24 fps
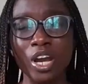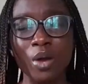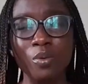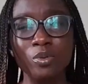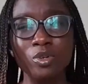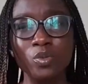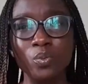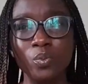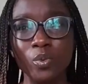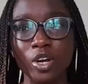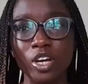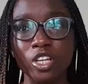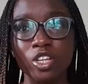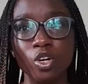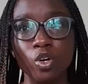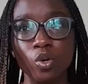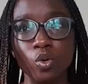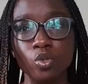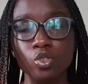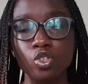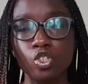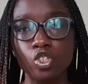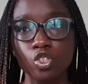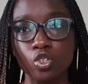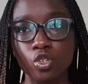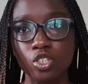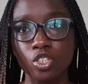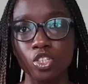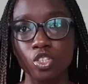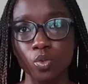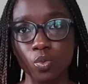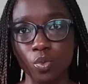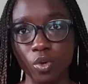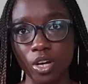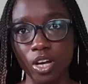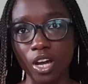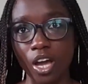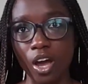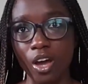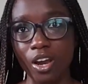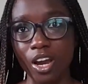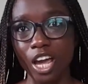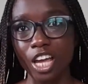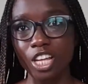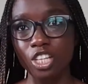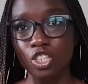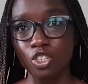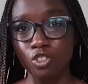I would wear the old shorts to work out,
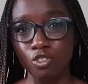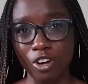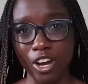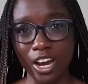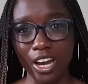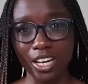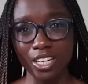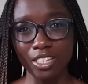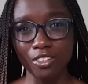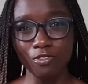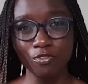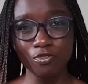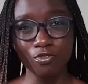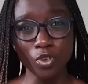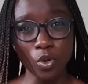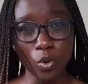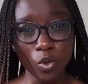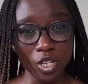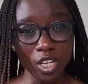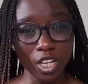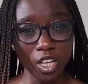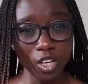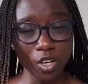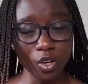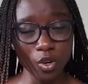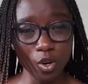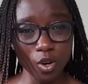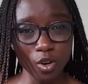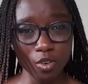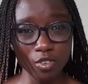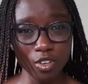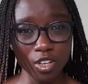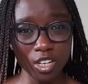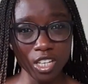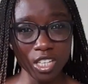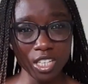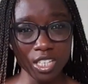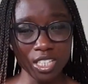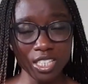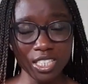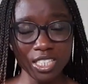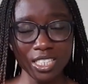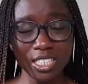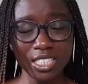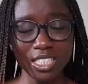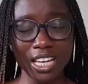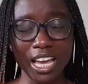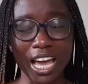I tried folding it over
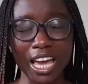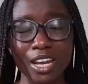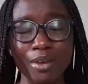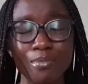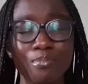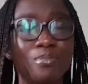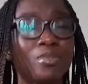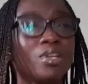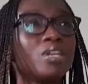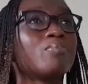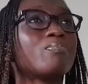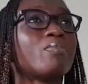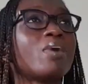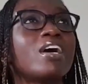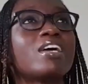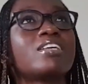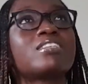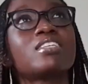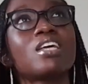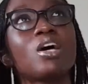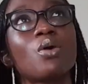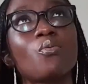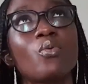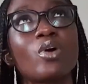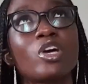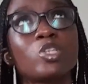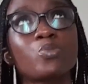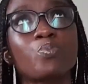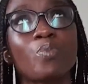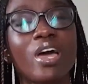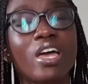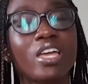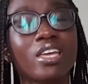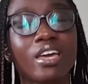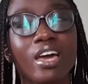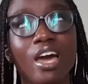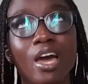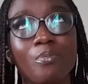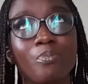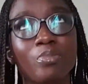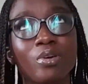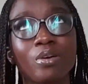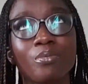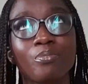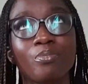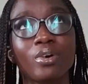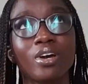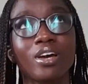to kind of minimize that waistband
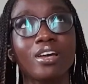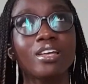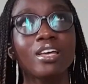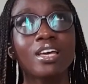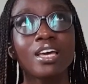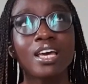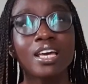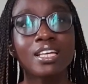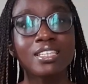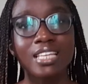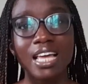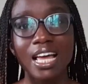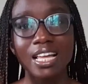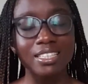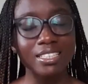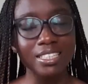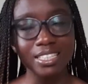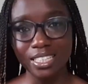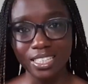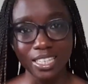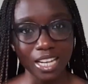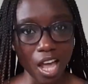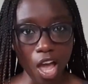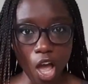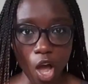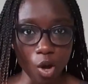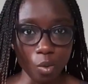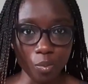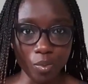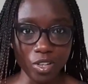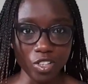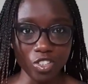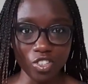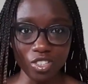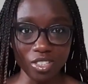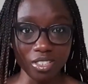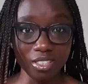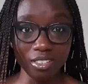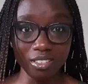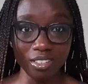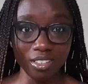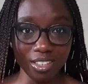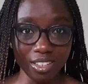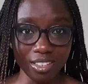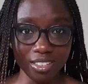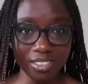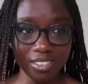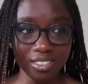gapping, but that didn't help. It just
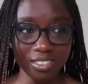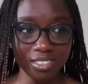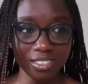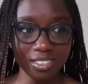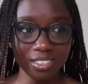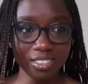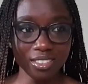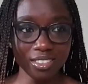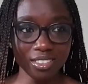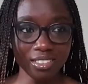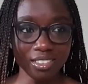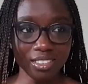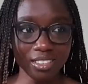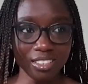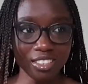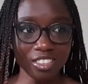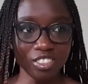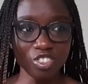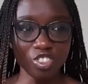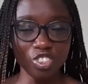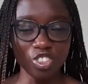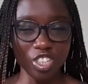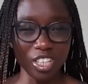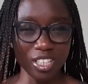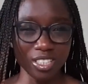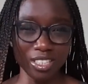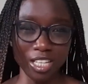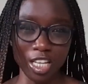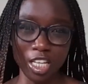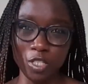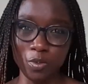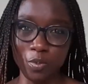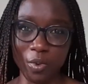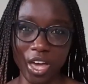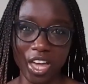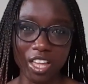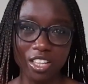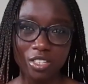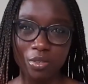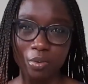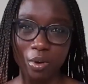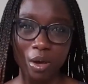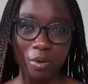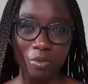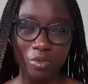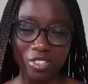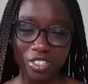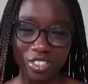looked just as bad, so
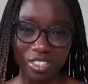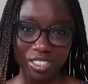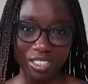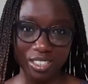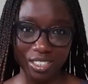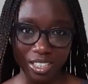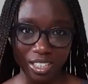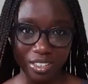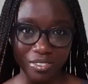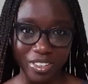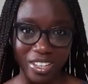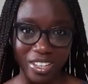I would just leave